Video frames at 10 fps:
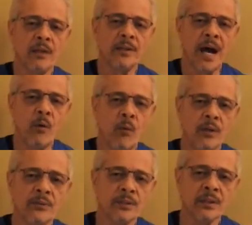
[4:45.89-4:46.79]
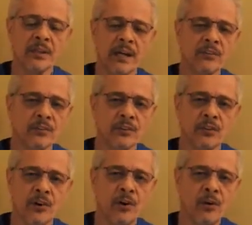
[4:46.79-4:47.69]
Now, once an election is
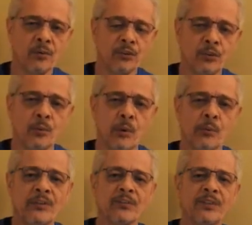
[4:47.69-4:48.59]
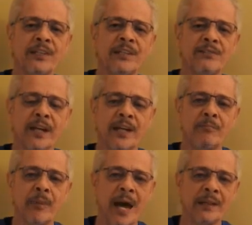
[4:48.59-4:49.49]
called, you will receive a
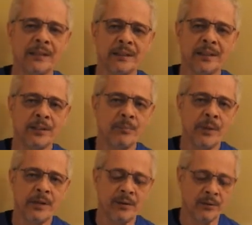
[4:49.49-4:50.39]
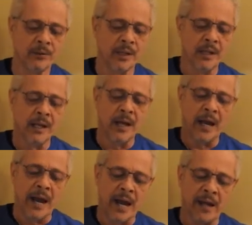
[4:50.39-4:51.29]
ballot in the mail.
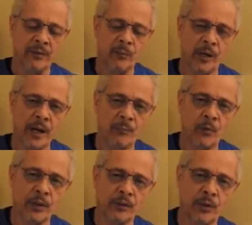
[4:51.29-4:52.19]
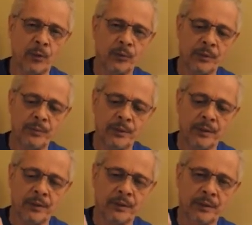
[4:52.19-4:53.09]
And what I'm going to hold up
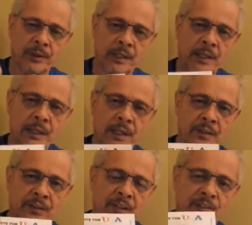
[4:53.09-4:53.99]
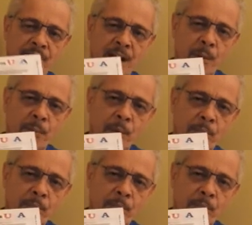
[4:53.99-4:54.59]
here is a sample